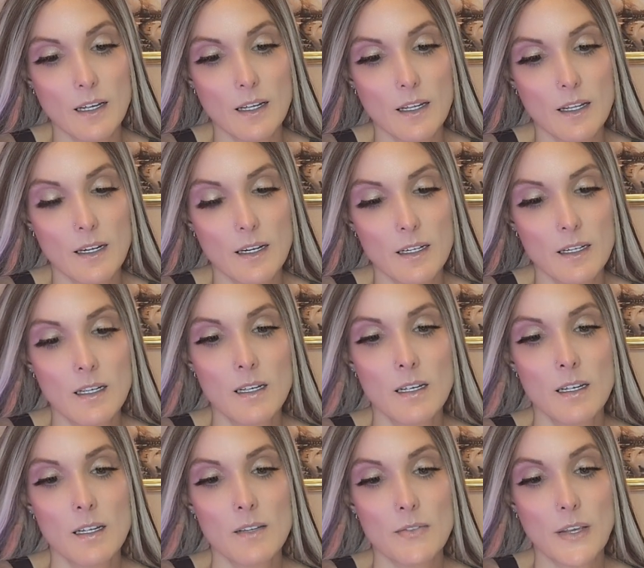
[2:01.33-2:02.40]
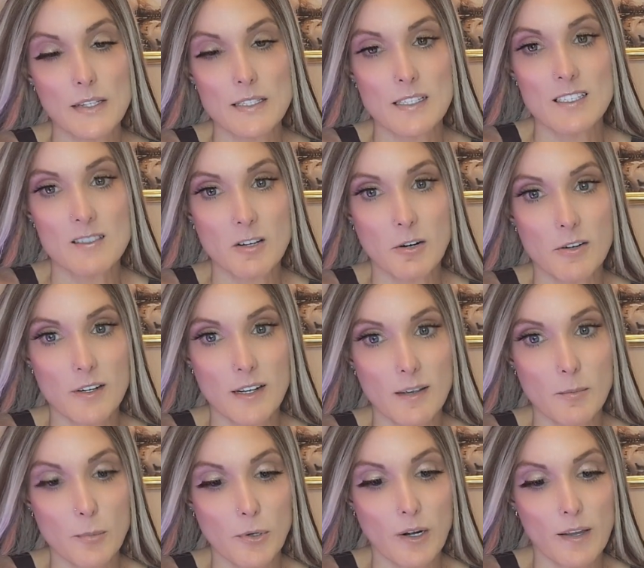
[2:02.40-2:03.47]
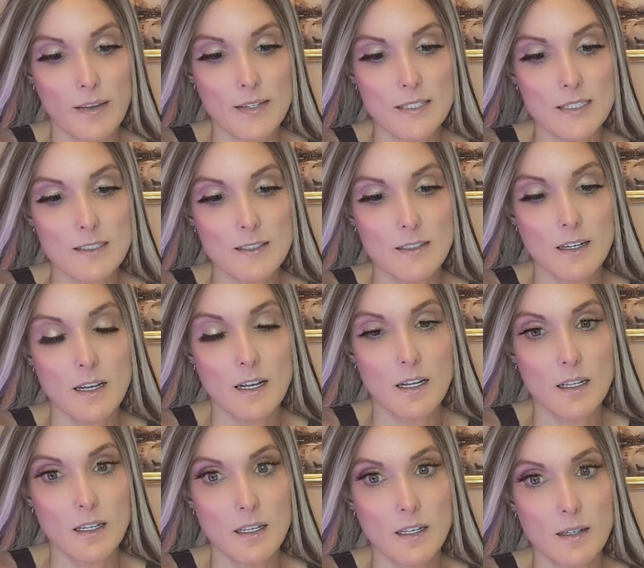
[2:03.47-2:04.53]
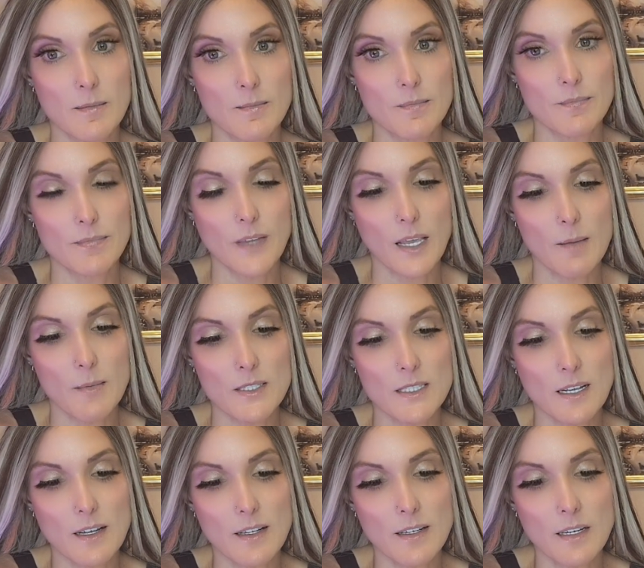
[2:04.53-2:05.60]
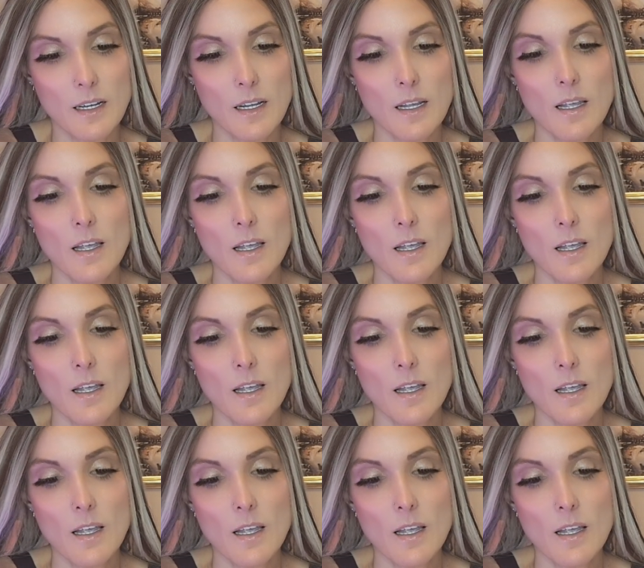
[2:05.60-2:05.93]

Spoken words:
on, that's the starting price on Amazon.